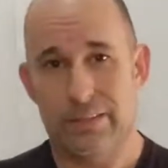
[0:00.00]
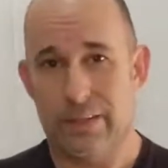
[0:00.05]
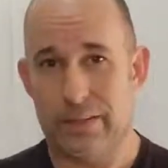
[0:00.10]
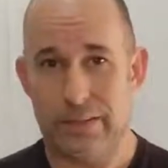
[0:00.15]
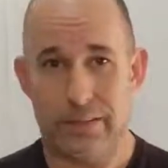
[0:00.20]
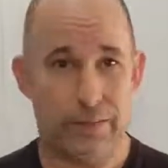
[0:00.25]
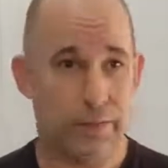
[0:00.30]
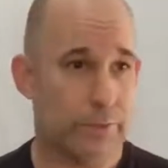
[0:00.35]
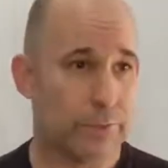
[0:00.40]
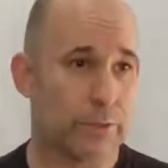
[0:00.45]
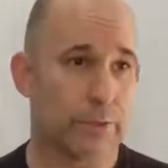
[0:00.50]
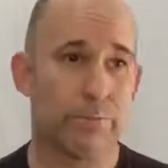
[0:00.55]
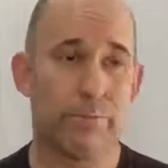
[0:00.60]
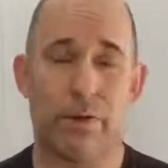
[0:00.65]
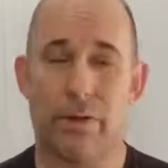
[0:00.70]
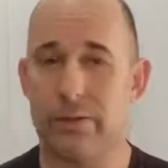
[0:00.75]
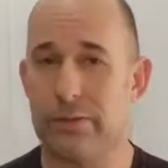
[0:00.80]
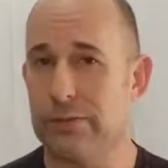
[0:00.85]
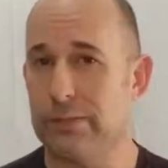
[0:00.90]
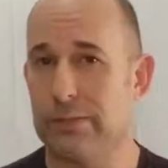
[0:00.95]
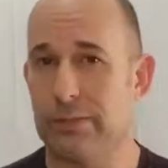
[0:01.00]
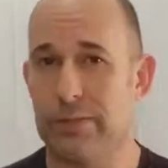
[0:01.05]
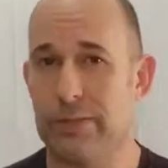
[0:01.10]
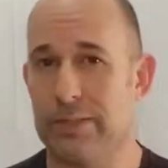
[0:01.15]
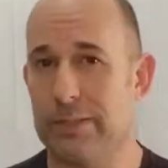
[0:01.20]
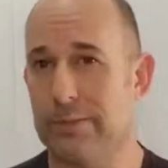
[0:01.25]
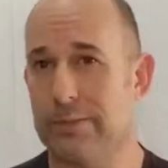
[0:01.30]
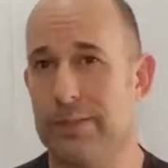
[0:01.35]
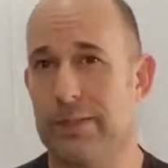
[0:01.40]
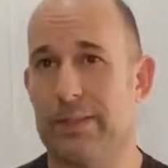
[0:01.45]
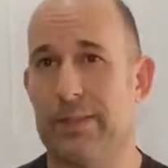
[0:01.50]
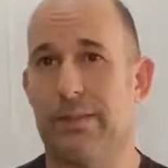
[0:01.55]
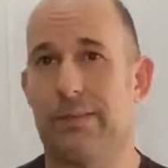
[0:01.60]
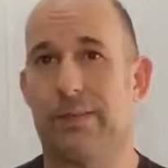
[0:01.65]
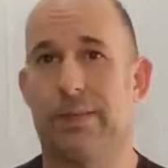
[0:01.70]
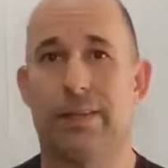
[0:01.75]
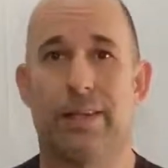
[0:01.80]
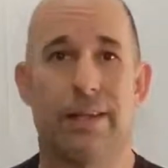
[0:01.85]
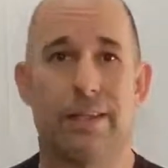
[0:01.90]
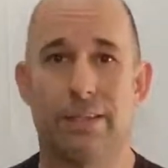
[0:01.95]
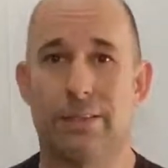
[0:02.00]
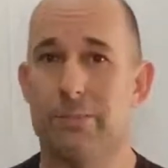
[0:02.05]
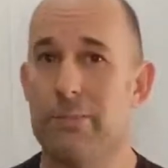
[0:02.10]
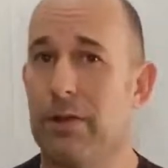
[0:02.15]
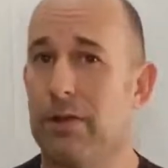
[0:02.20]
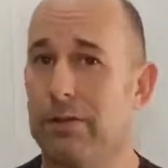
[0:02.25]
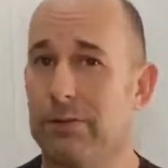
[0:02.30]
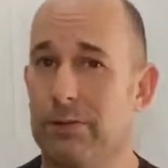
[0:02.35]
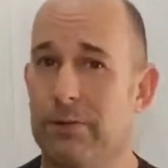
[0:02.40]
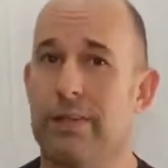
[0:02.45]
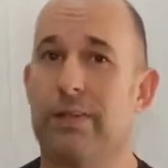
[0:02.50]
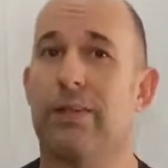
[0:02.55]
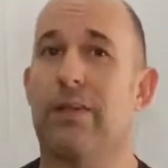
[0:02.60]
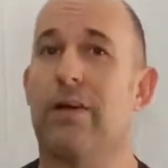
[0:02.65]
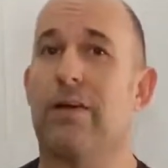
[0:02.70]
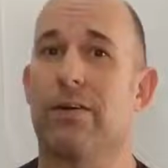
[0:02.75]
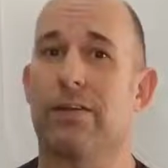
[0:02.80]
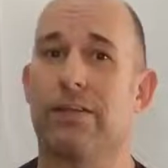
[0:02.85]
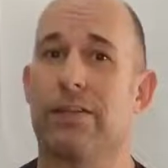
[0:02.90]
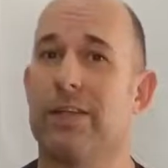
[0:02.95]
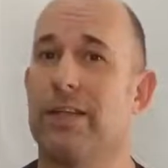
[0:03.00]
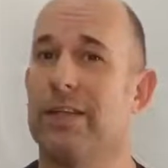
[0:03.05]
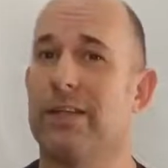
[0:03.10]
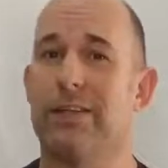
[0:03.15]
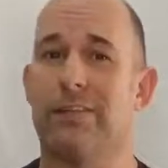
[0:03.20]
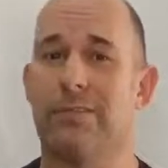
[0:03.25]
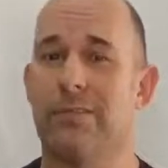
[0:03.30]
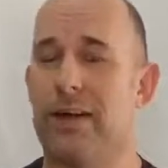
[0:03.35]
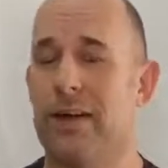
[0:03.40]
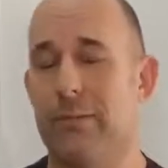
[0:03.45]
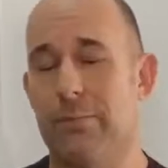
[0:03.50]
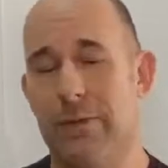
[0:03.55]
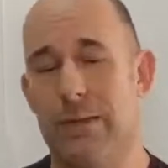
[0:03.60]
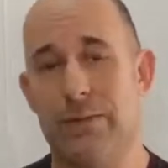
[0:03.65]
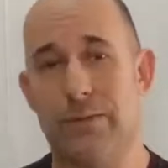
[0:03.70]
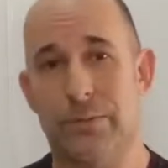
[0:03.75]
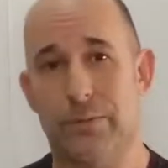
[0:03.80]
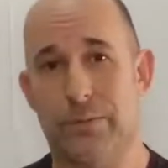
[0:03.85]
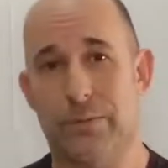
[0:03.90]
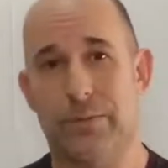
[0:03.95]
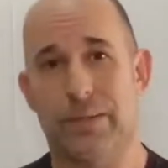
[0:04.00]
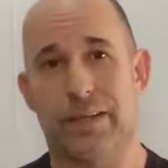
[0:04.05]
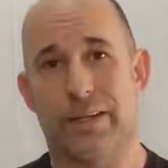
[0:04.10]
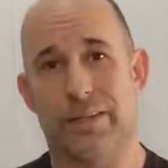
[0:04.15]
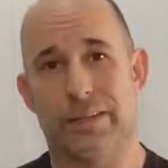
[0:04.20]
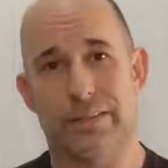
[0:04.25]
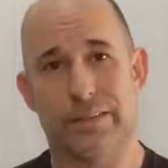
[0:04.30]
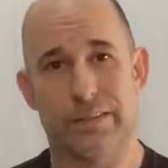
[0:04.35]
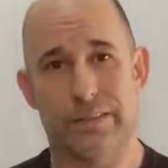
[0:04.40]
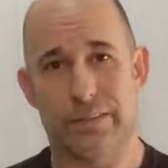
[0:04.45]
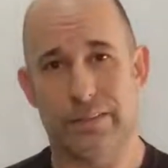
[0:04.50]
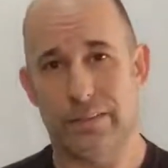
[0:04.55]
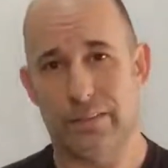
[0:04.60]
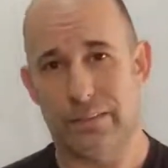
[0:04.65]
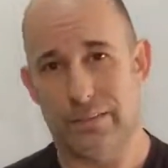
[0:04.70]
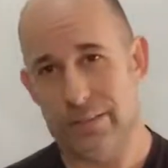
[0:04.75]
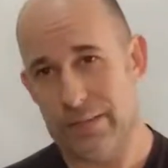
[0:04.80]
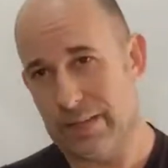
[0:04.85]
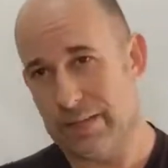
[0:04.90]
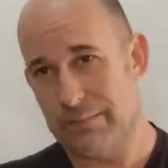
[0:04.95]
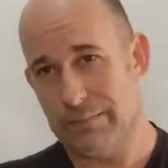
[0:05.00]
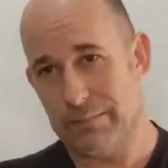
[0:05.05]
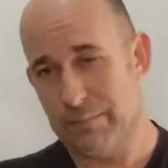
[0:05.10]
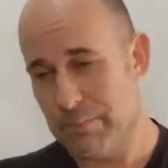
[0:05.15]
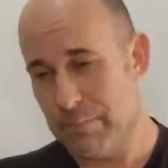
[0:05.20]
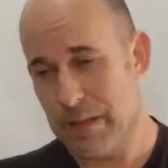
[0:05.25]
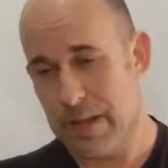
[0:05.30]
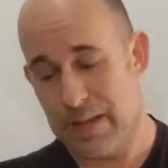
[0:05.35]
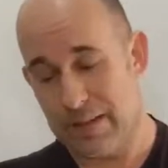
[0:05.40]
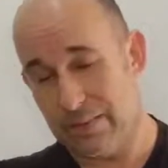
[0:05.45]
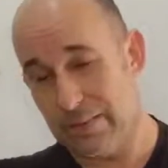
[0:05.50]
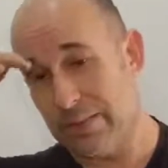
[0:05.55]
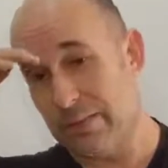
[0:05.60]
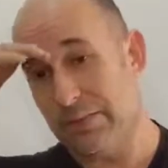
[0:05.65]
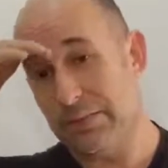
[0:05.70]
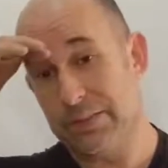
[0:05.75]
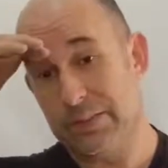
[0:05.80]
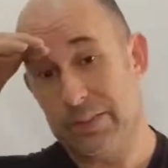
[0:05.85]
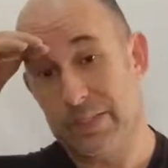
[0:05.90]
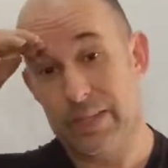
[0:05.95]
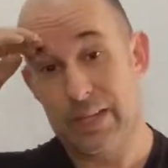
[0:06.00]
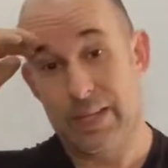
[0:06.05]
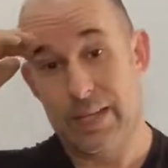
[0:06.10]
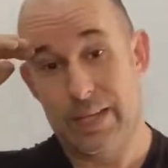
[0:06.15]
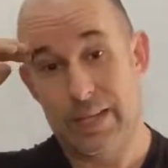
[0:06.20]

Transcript: They could do small joints, but then they realized small joint locks in the fight way too quick. So they banned those.